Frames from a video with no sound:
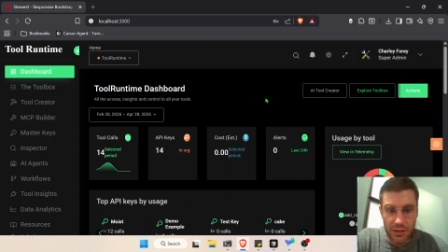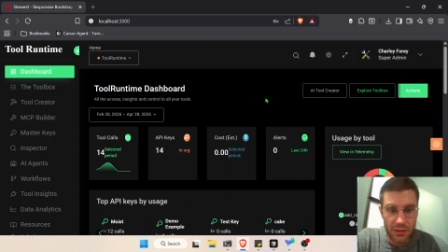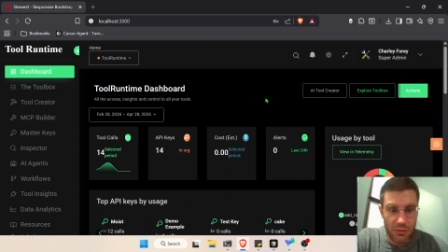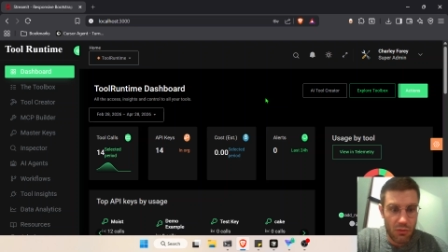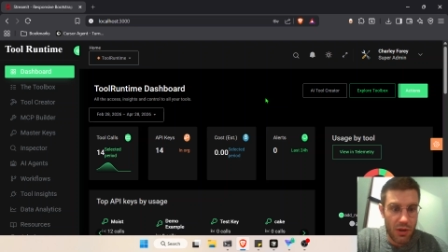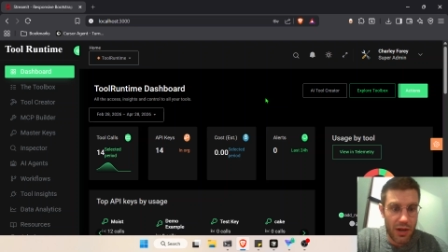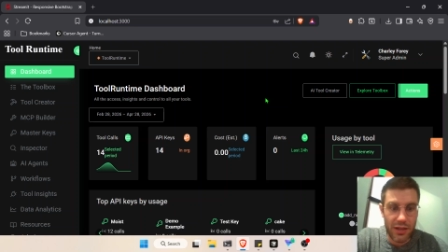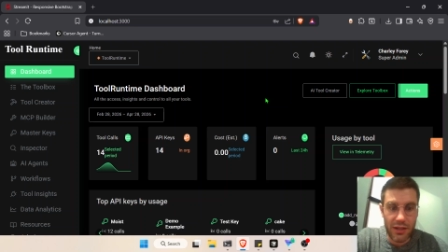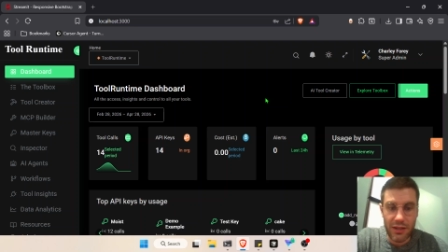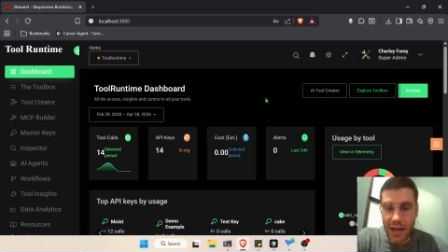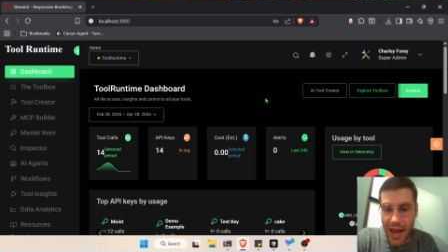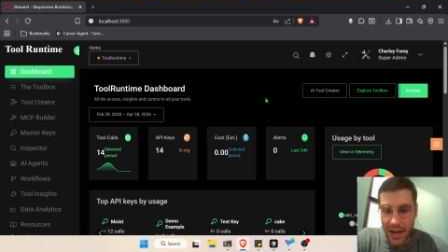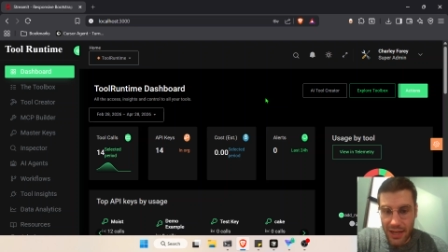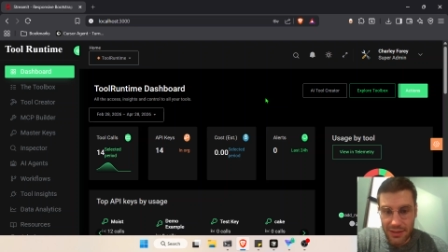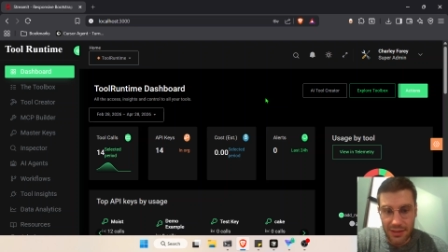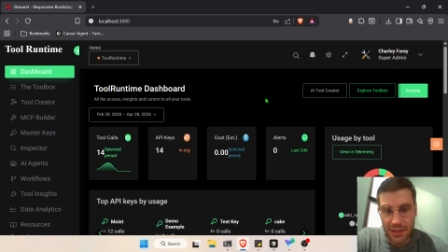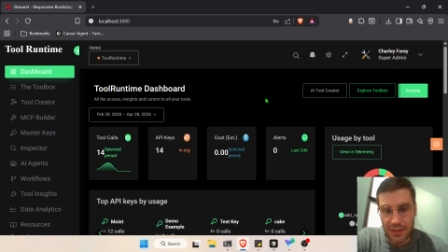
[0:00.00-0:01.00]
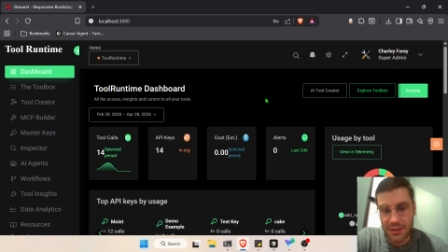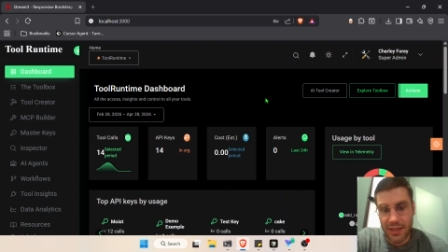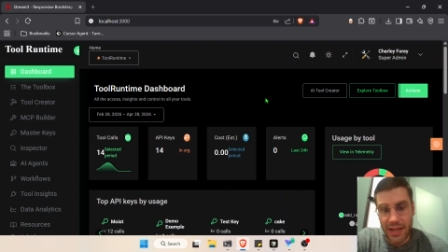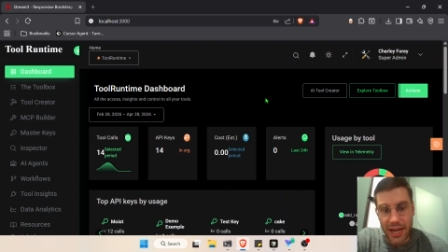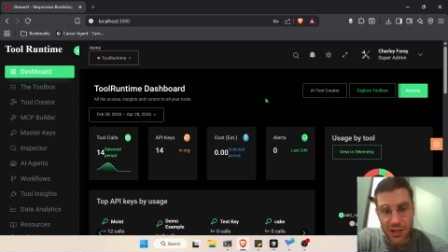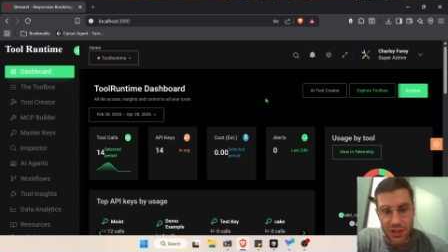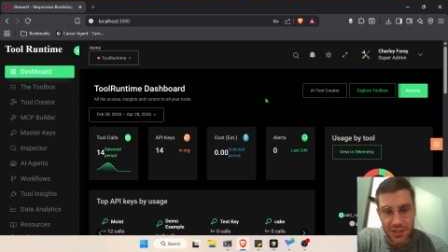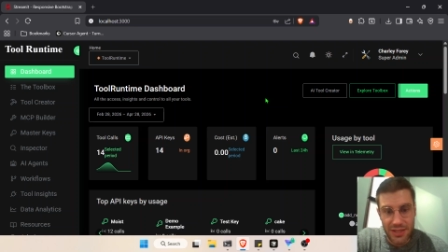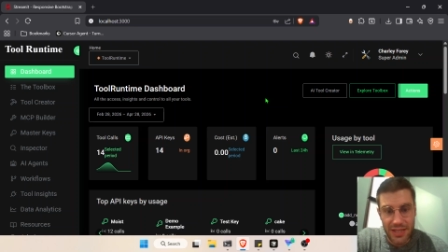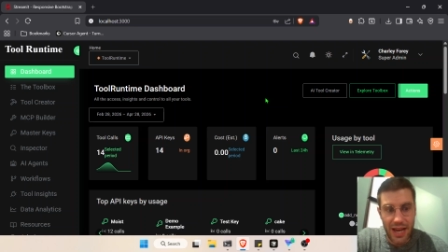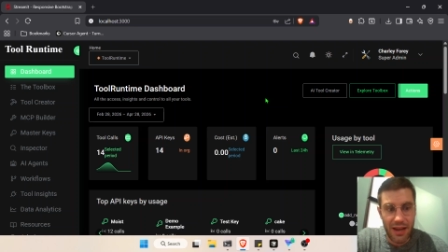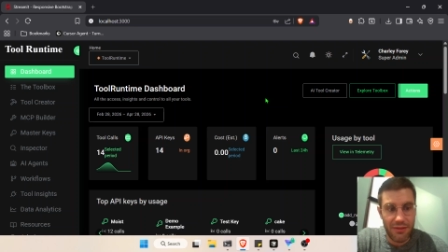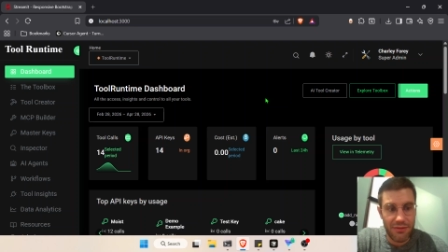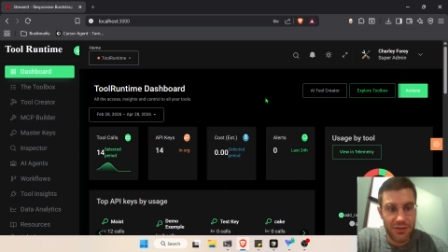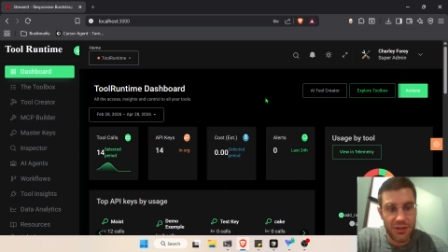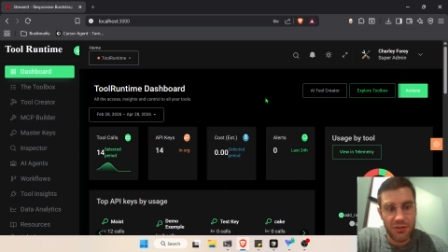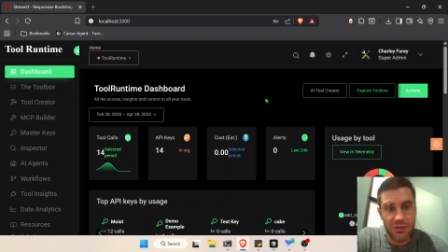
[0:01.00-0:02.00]
and what access agents
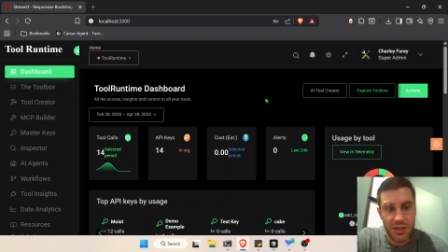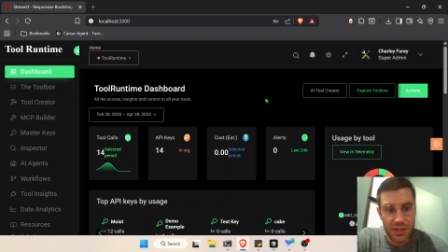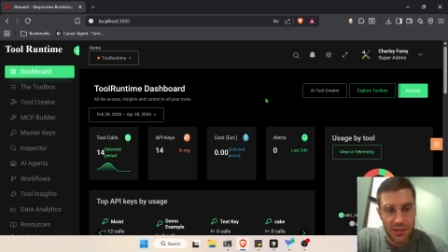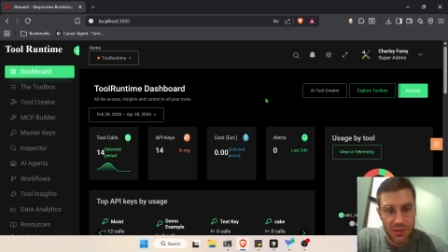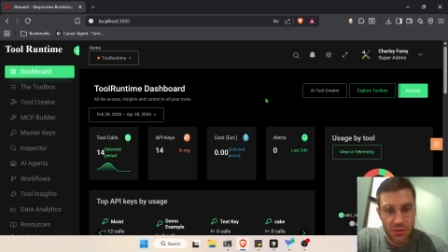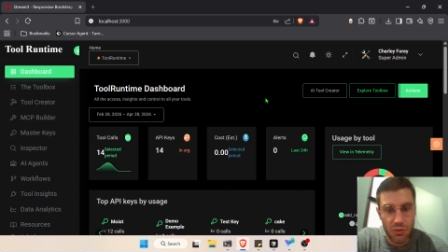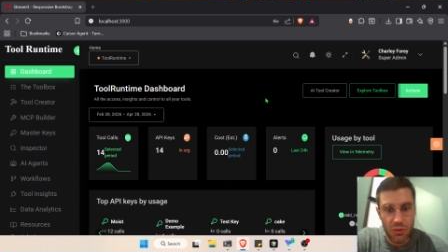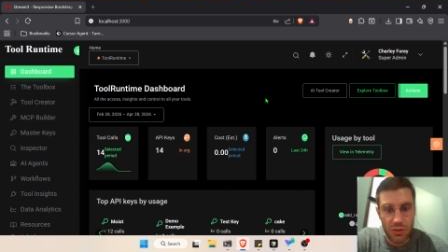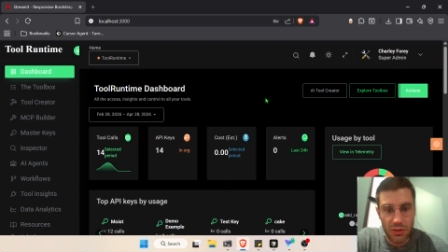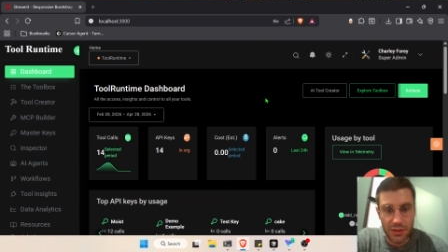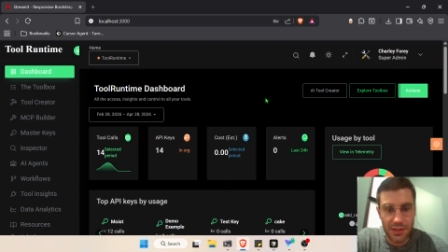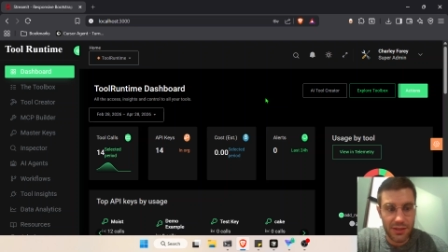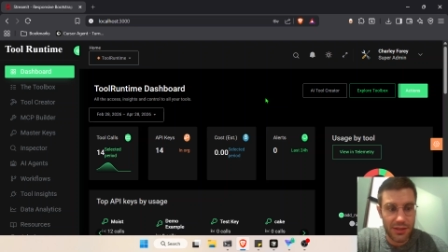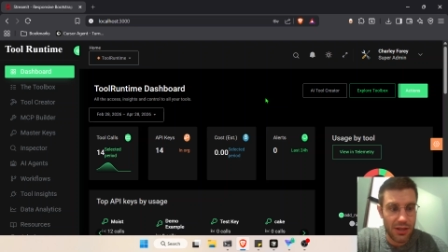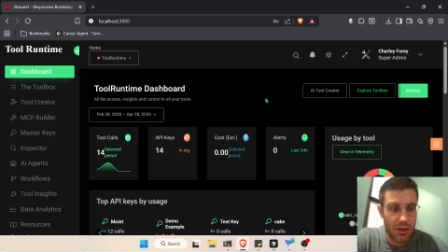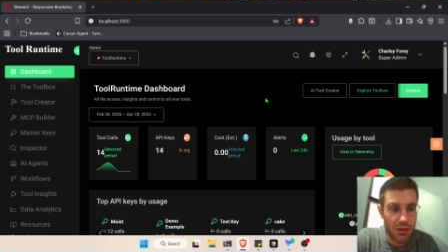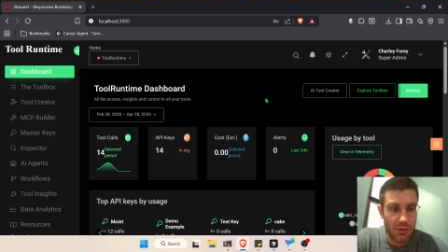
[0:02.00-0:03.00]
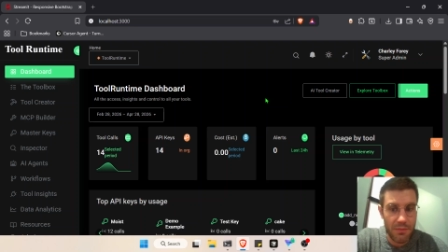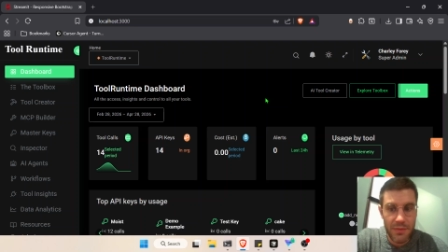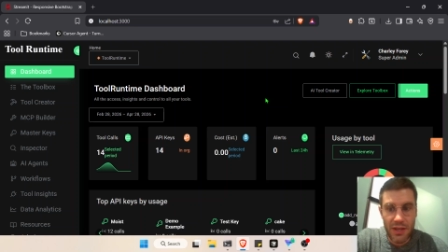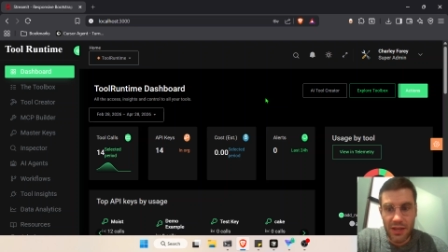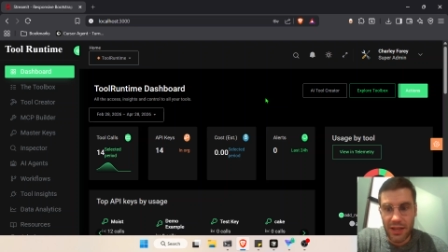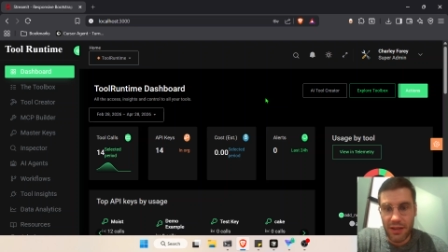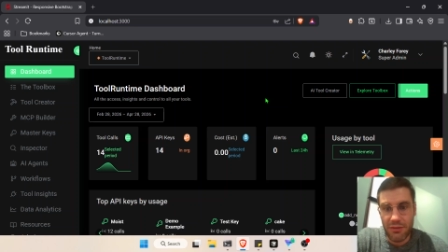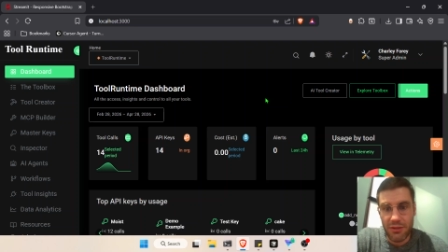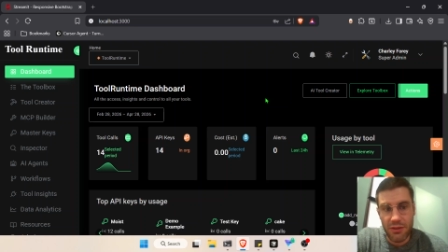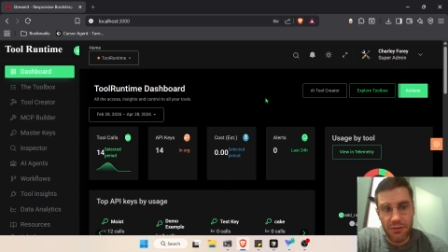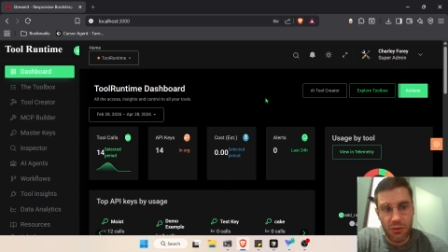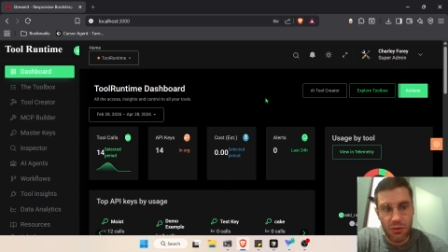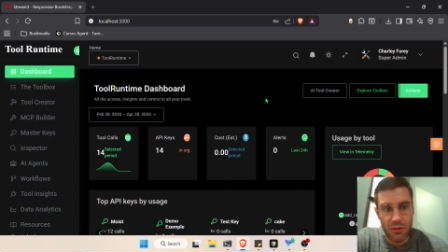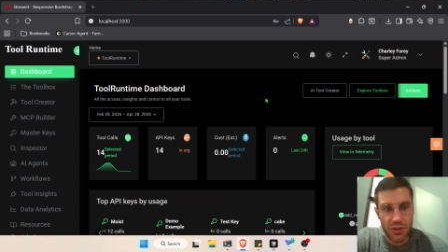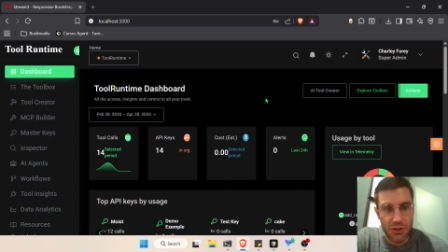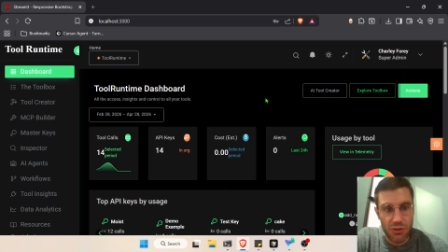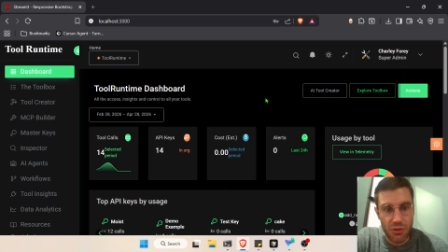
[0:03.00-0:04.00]
have to these tools. And so giving you full
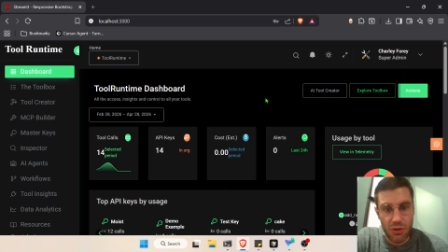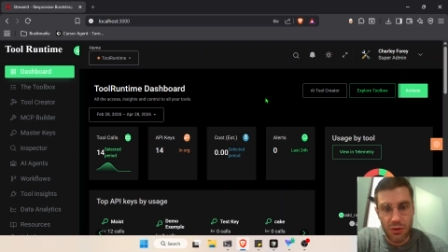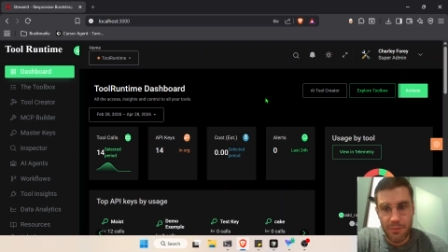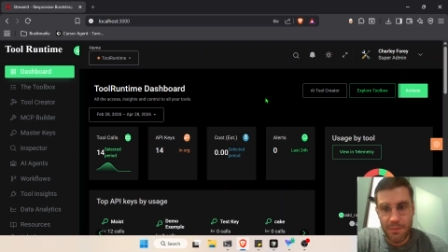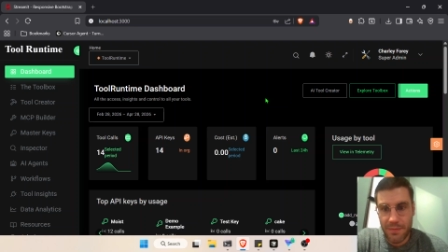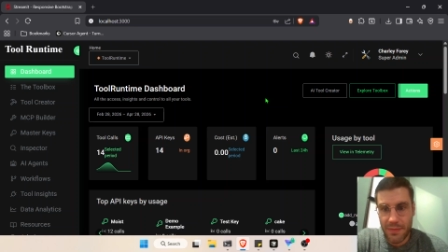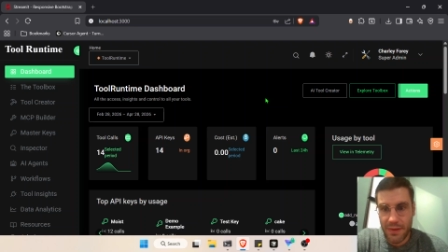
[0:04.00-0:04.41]
control.